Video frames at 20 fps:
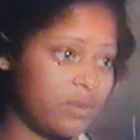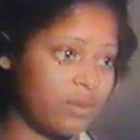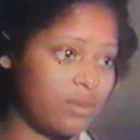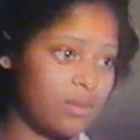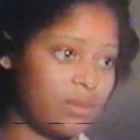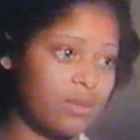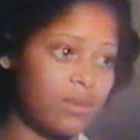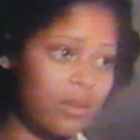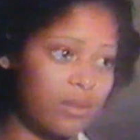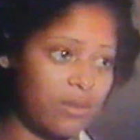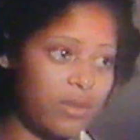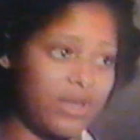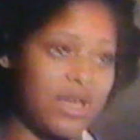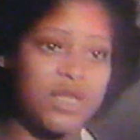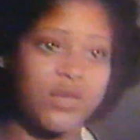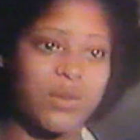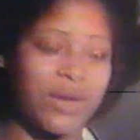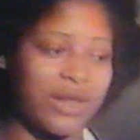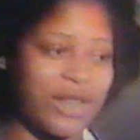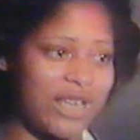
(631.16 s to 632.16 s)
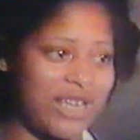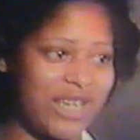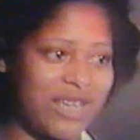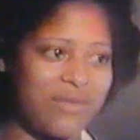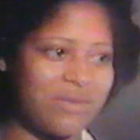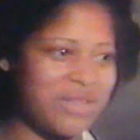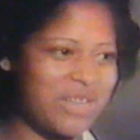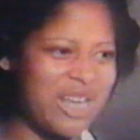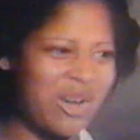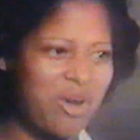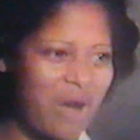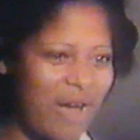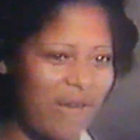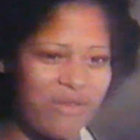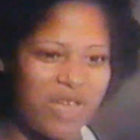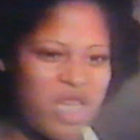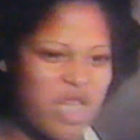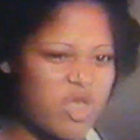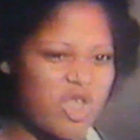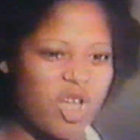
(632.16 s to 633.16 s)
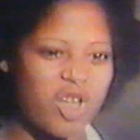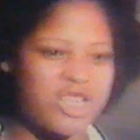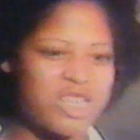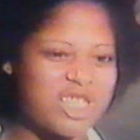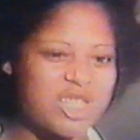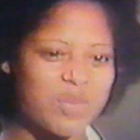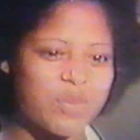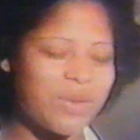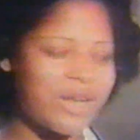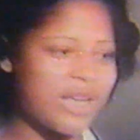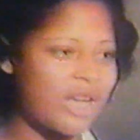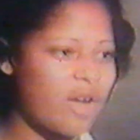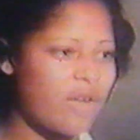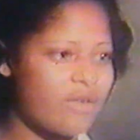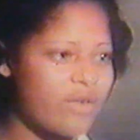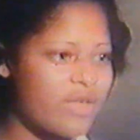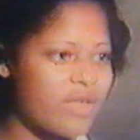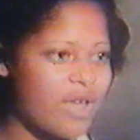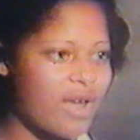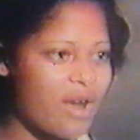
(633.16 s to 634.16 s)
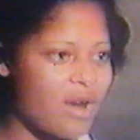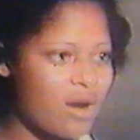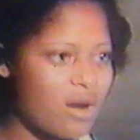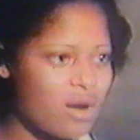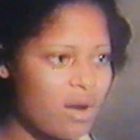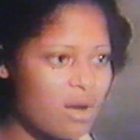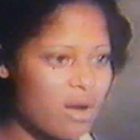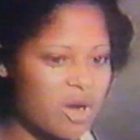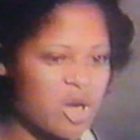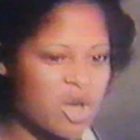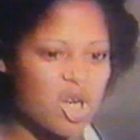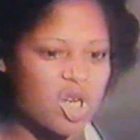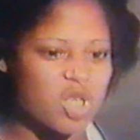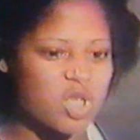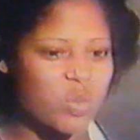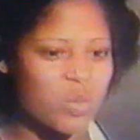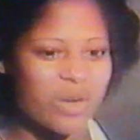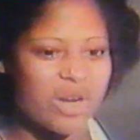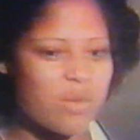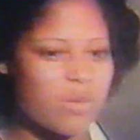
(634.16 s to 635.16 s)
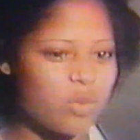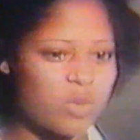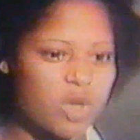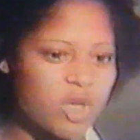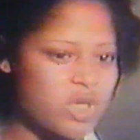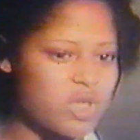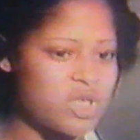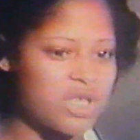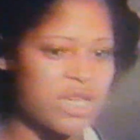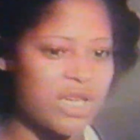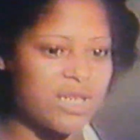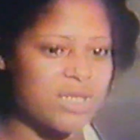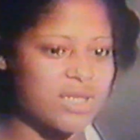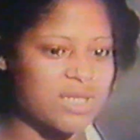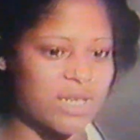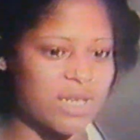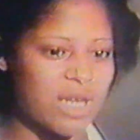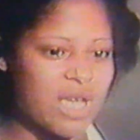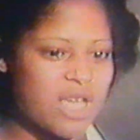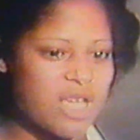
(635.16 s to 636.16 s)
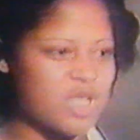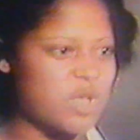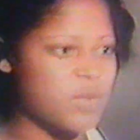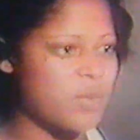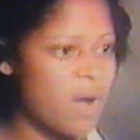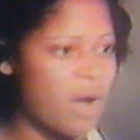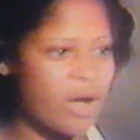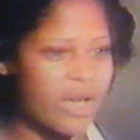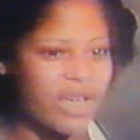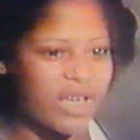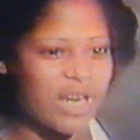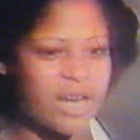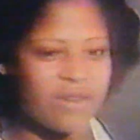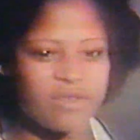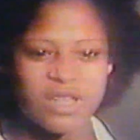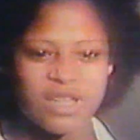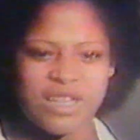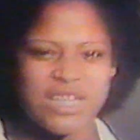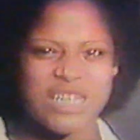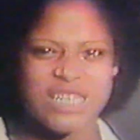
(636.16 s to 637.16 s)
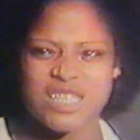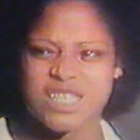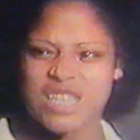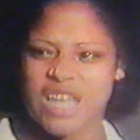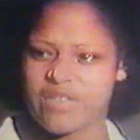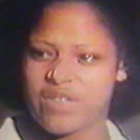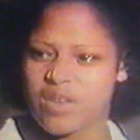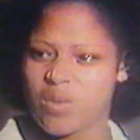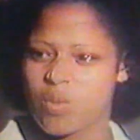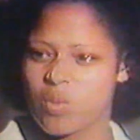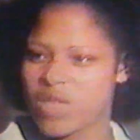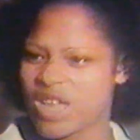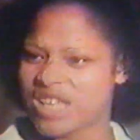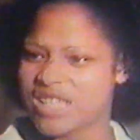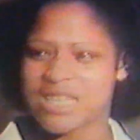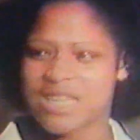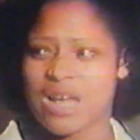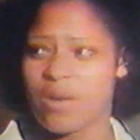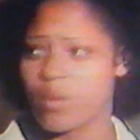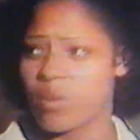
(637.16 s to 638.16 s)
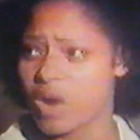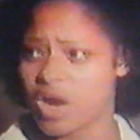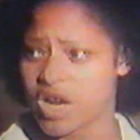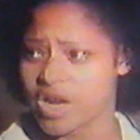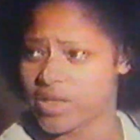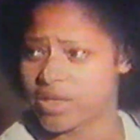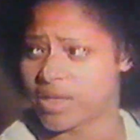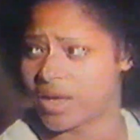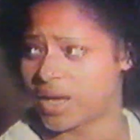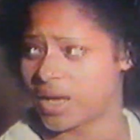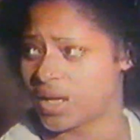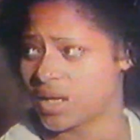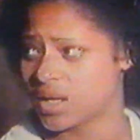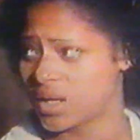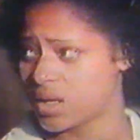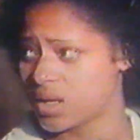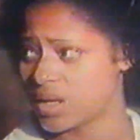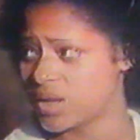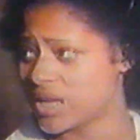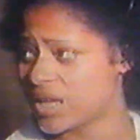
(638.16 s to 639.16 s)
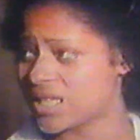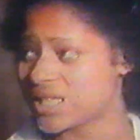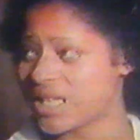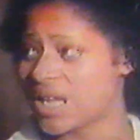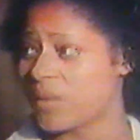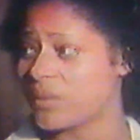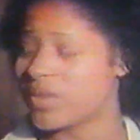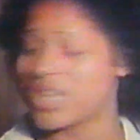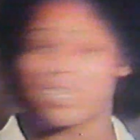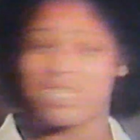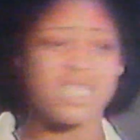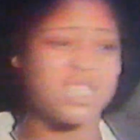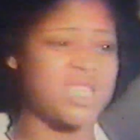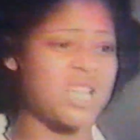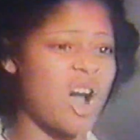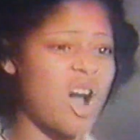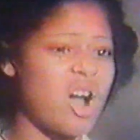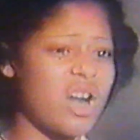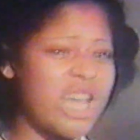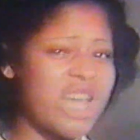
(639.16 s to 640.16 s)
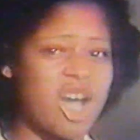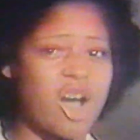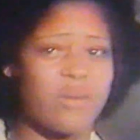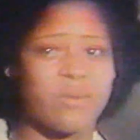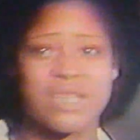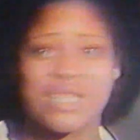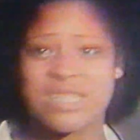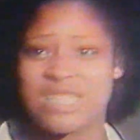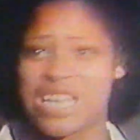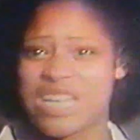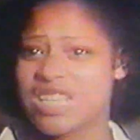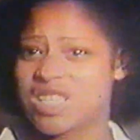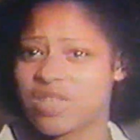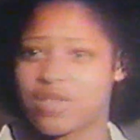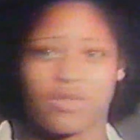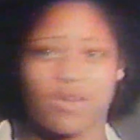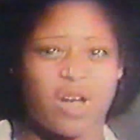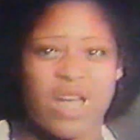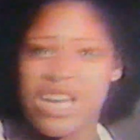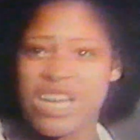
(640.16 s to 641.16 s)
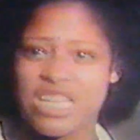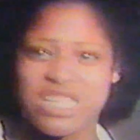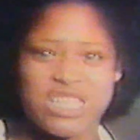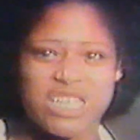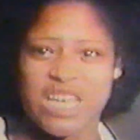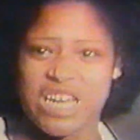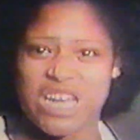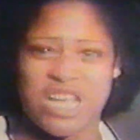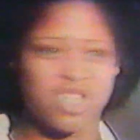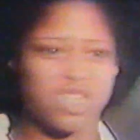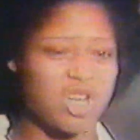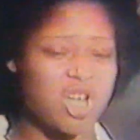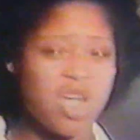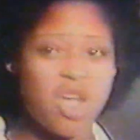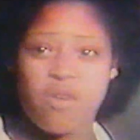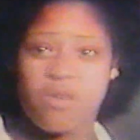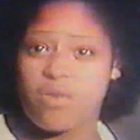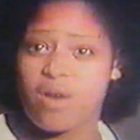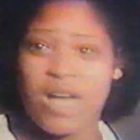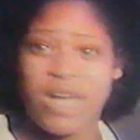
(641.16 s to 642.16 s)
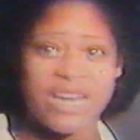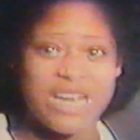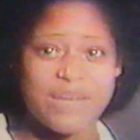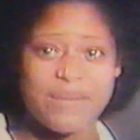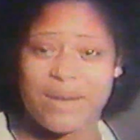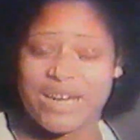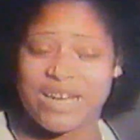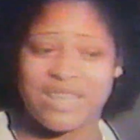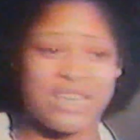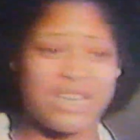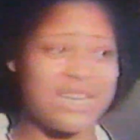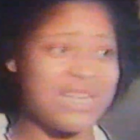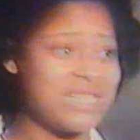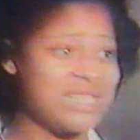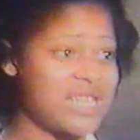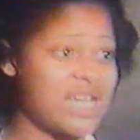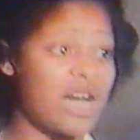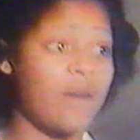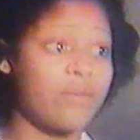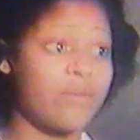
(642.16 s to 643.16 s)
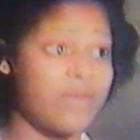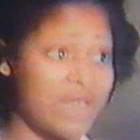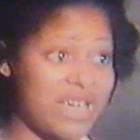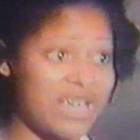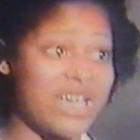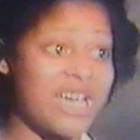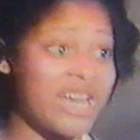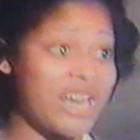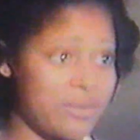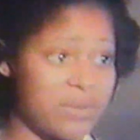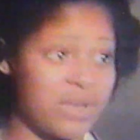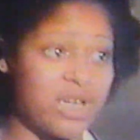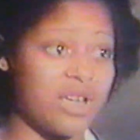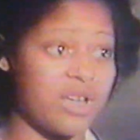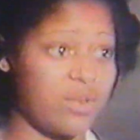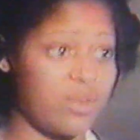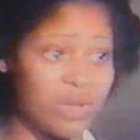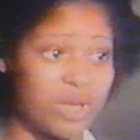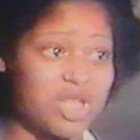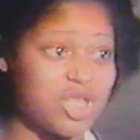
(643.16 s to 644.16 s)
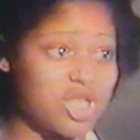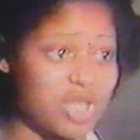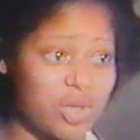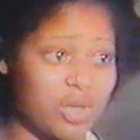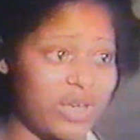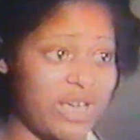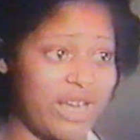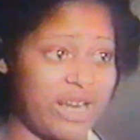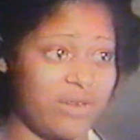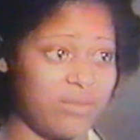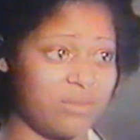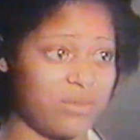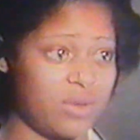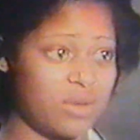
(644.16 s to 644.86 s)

Yeah. That's why they give it. They don't have no discipline over there. Girls wearing blue jeans and smoking and everything. That's nothing. That's not worth it. Yeah. That's not. This is the only home that's the yeah. answer for any teenager, for anybody that needs help. They get them here. We do get them.